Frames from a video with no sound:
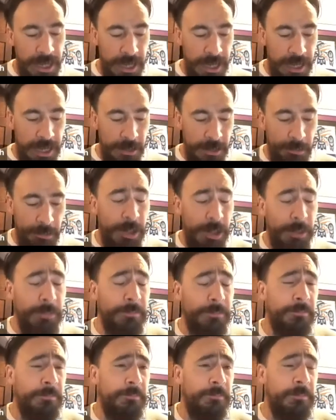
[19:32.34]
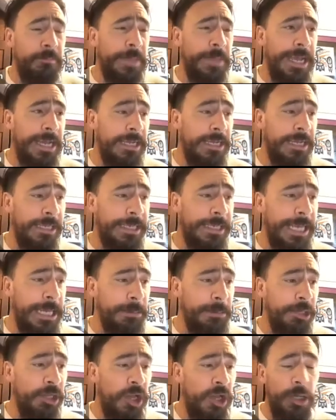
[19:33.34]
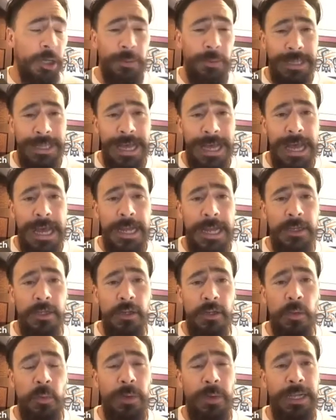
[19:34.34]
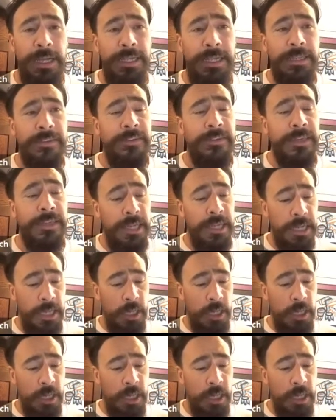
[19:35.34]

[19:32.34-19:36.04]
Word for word: Uh, the problem that came along with that was